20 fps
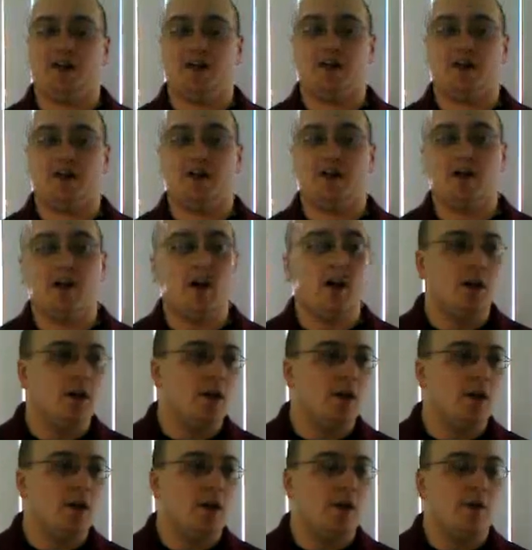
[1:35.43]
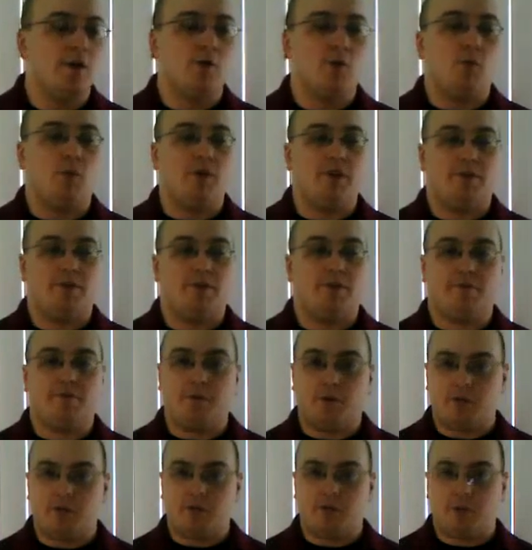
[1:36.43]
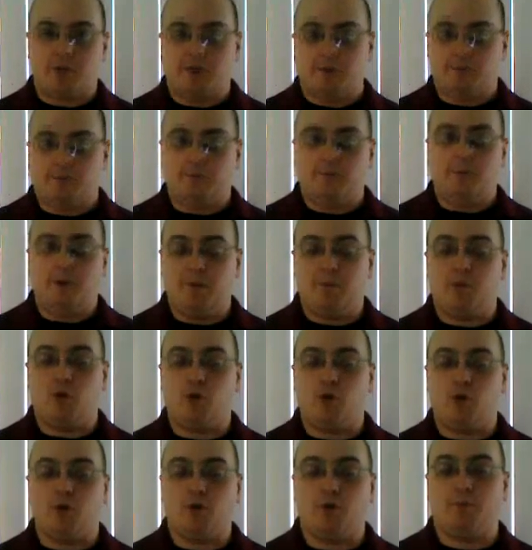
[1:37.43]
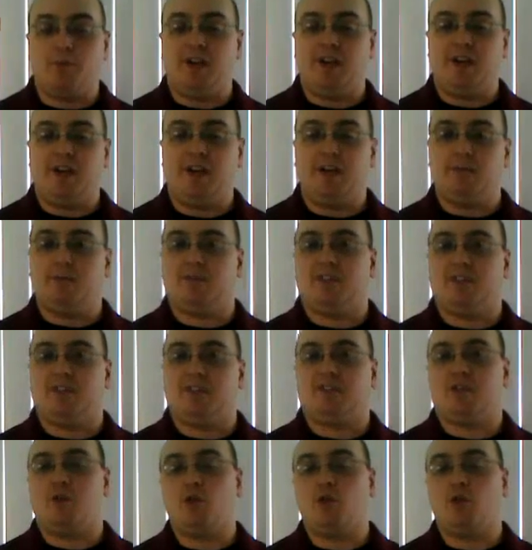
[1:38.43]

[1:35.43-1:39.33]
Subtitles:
The downside is they can be kind of boring and it's hard to hold people's attention,